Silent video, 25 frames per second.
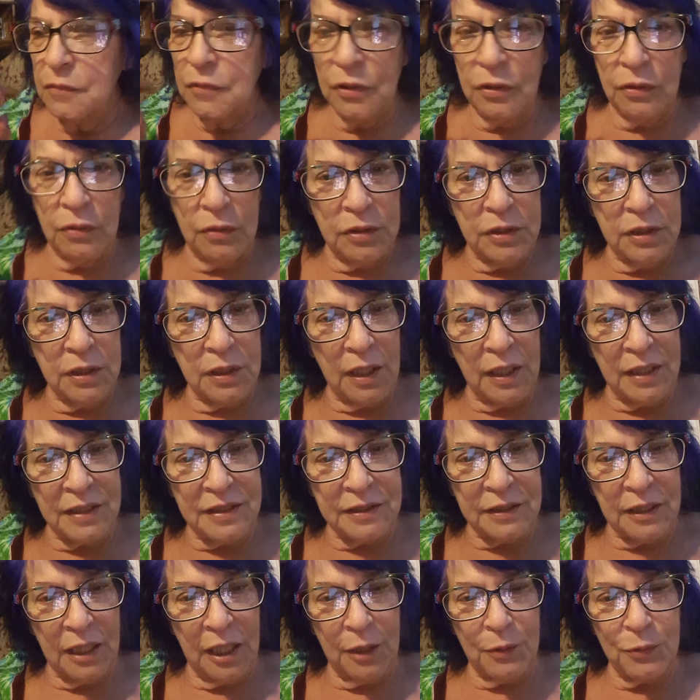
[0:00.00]
who did I
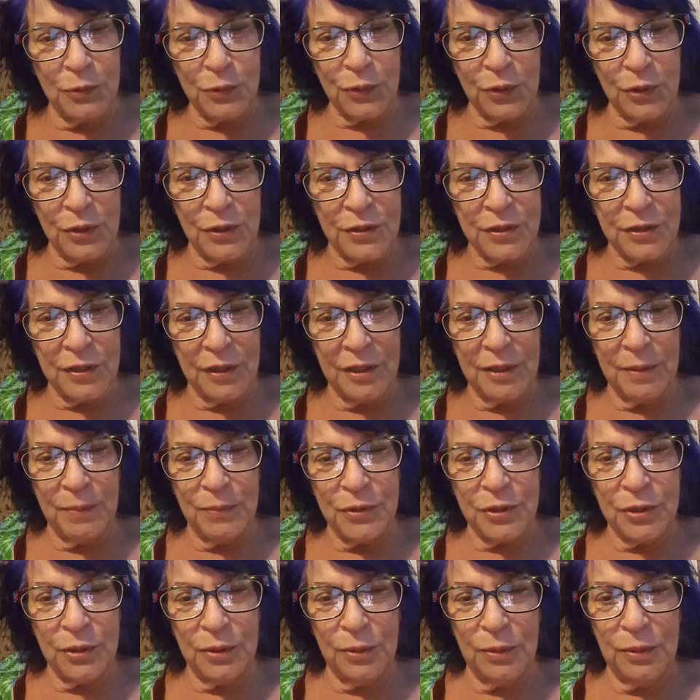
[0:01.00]
say I was going to send
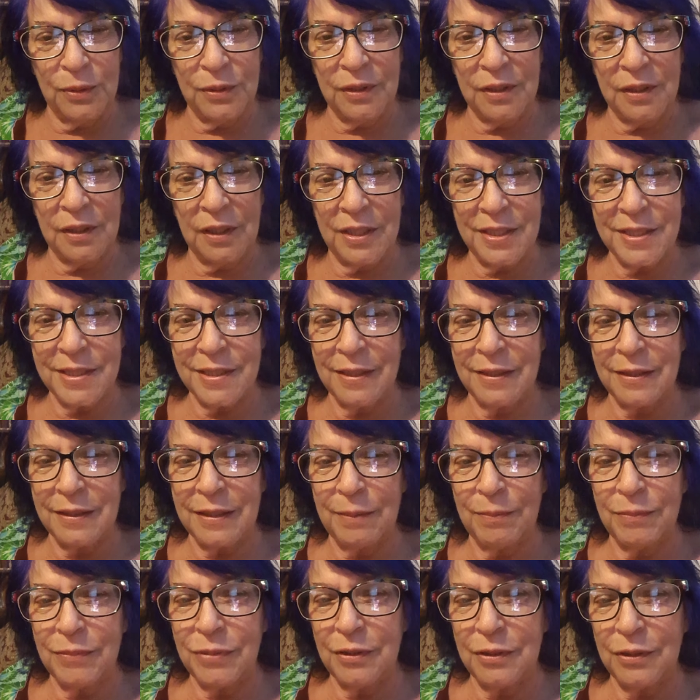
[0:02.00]
them to, and then I sent
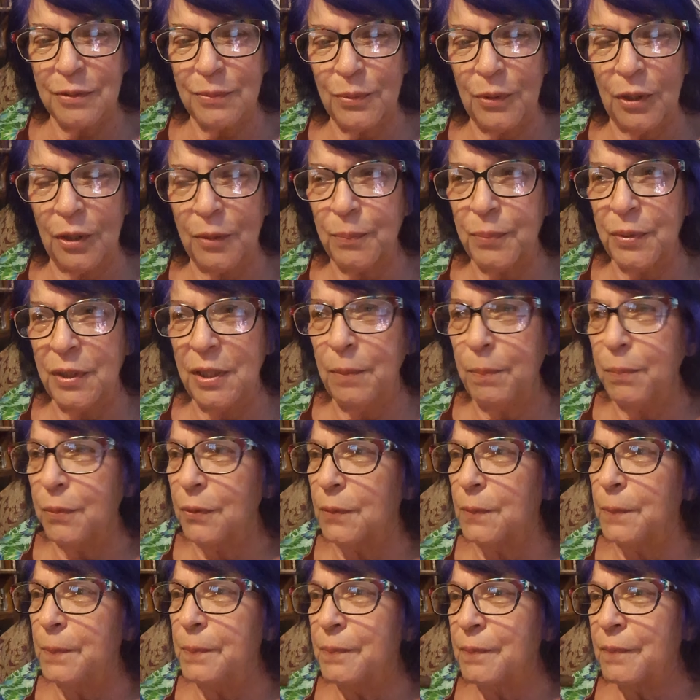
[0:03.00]
them to the wrong
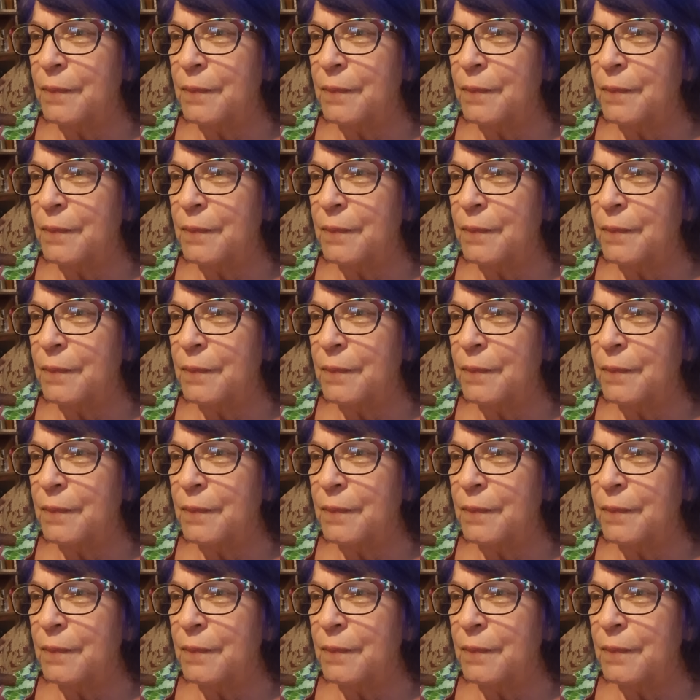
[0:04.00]
people?